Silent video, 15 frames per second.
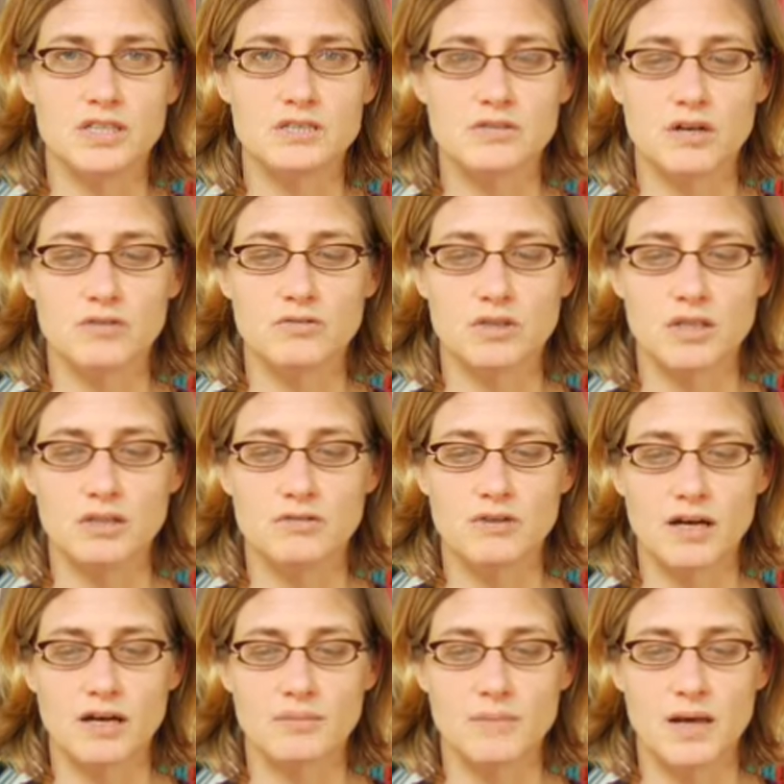So I really
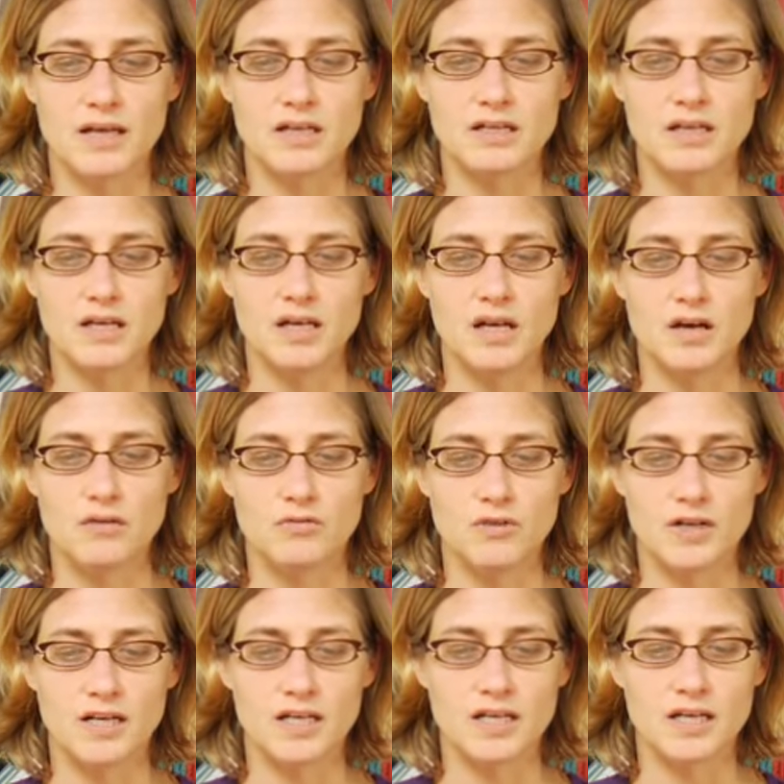recommend
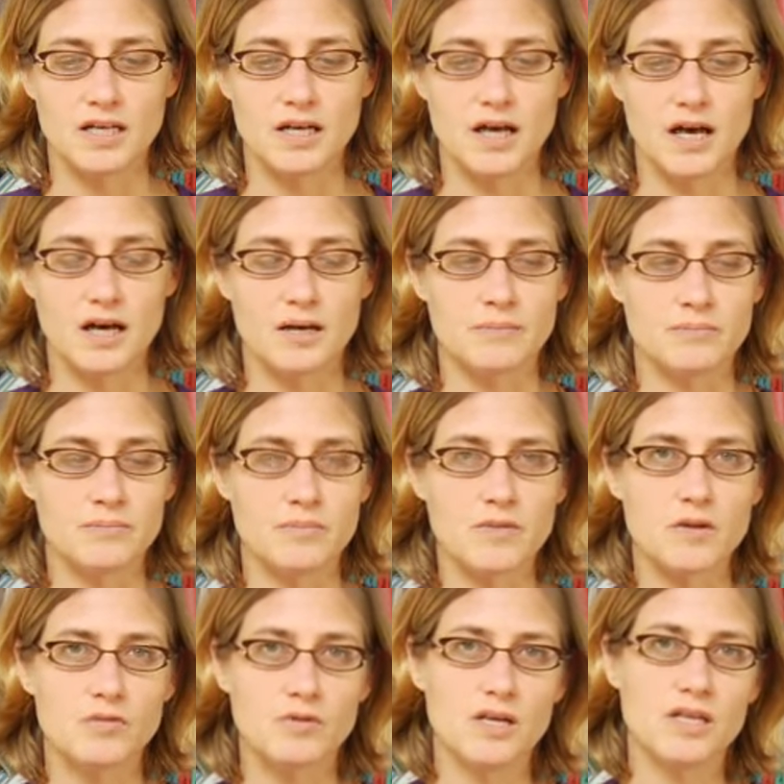reading um,
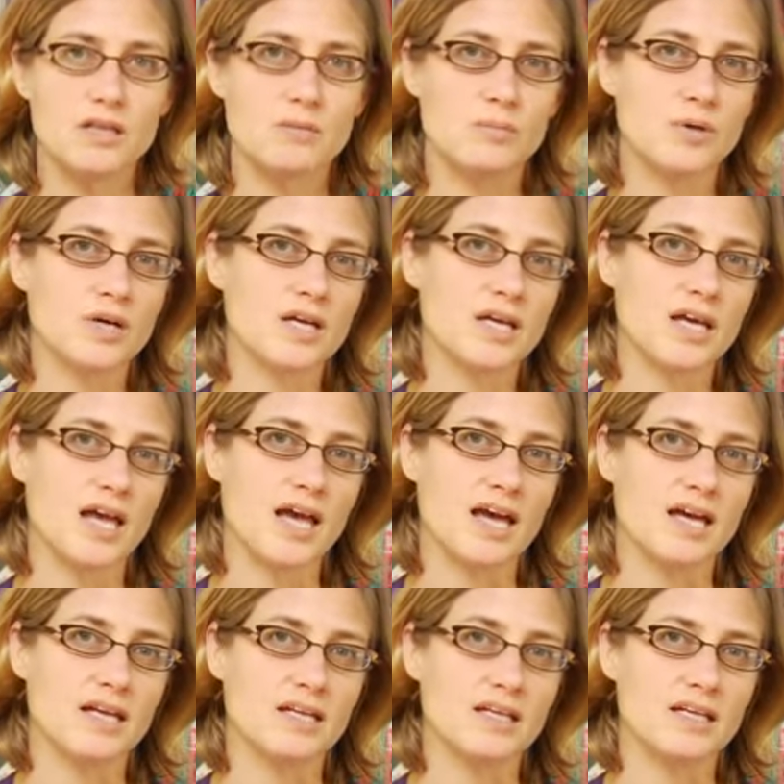reading the book
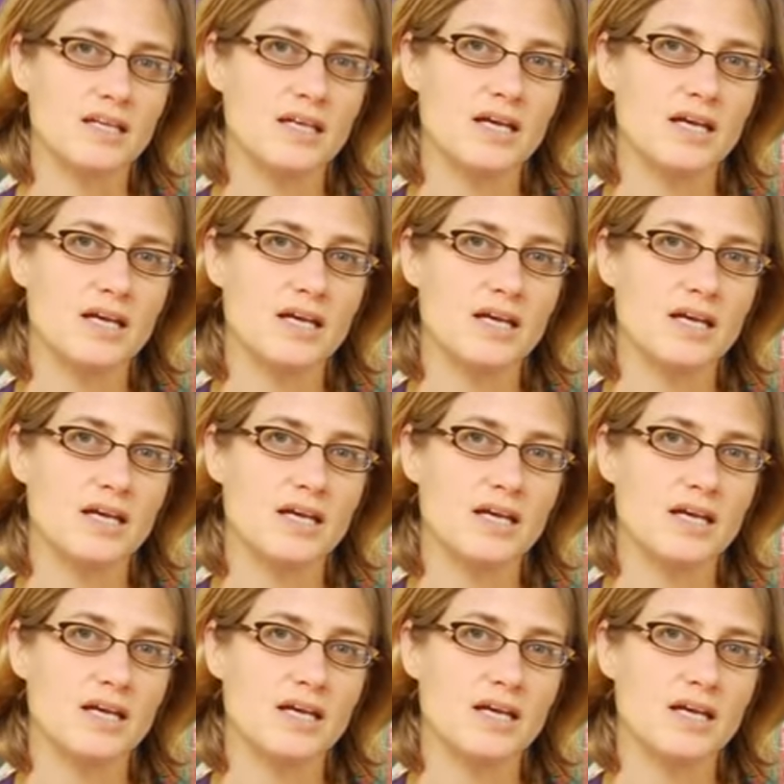and